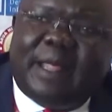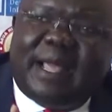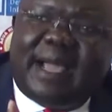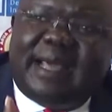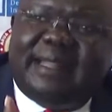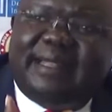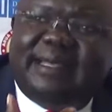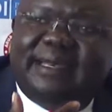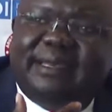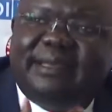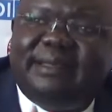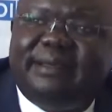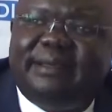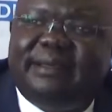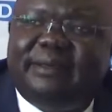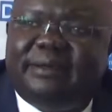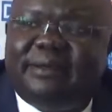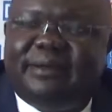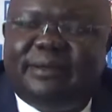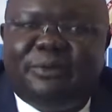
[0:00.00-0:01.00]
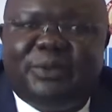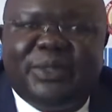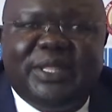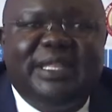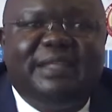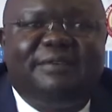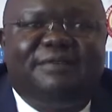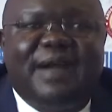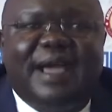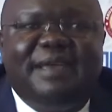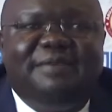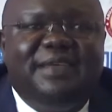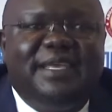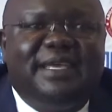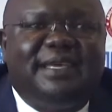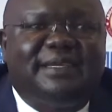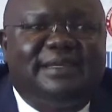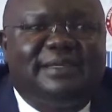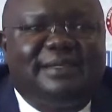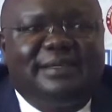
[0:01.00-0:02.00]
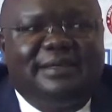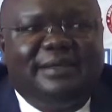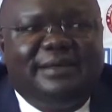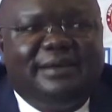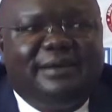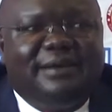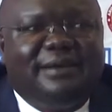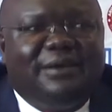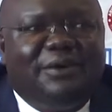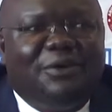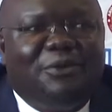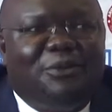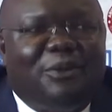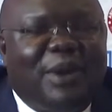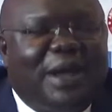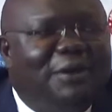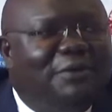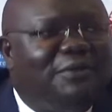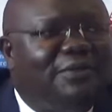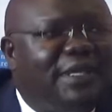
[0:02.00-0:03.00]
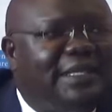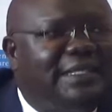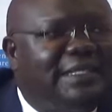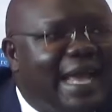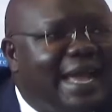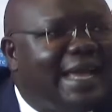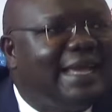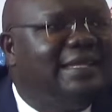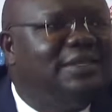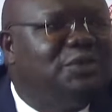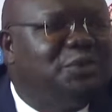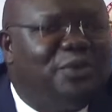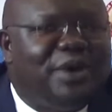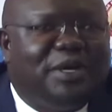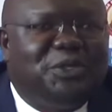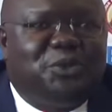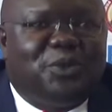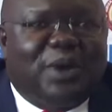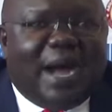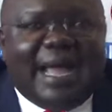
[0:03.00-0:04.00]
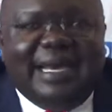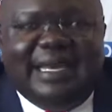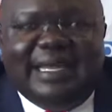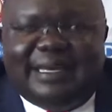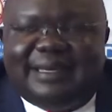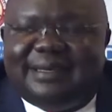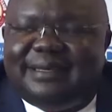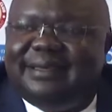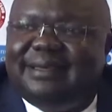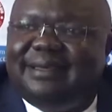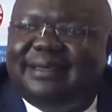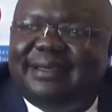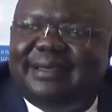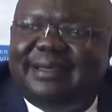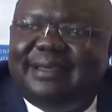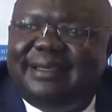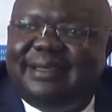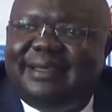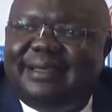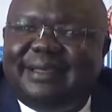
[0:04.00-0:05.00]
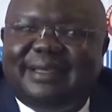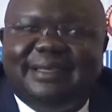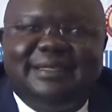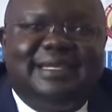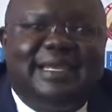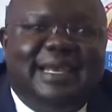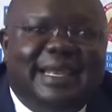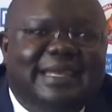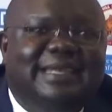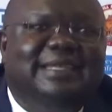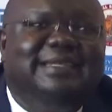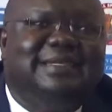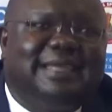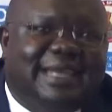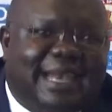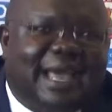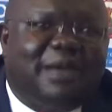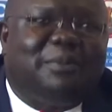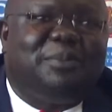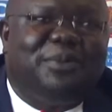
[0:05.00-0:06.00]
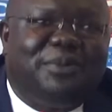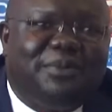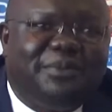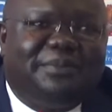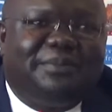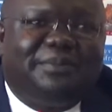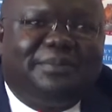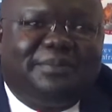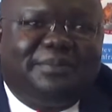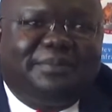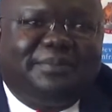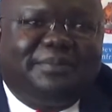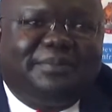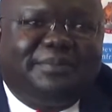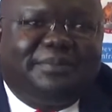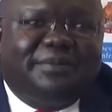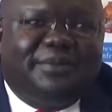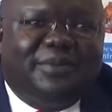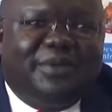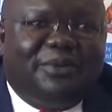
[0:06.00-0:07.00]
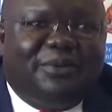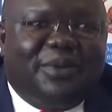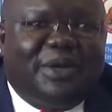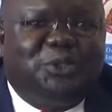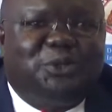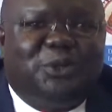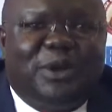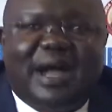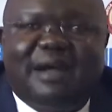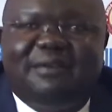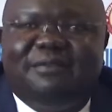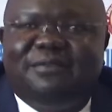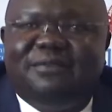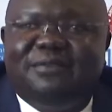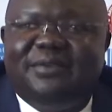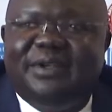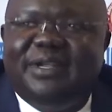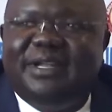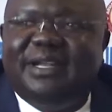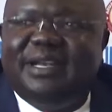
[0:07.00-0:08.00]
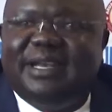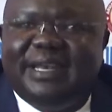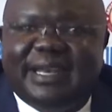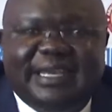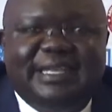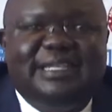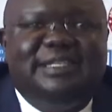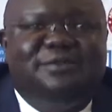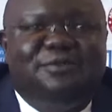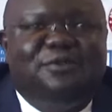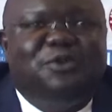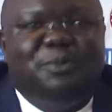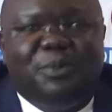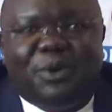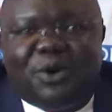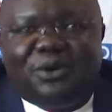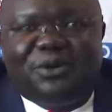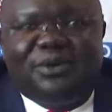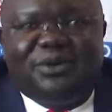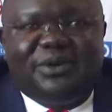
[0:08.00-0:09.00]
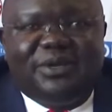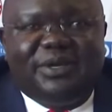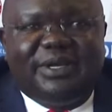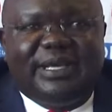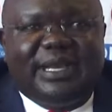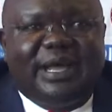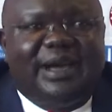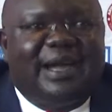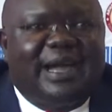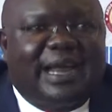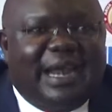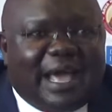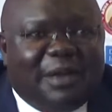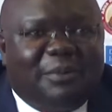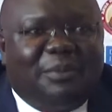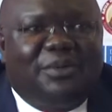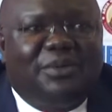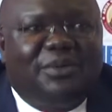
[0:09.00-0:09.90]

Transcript: And then uh, within the five years, one of the targets we want to add in is the ladies club. We want to have ladies football in our club.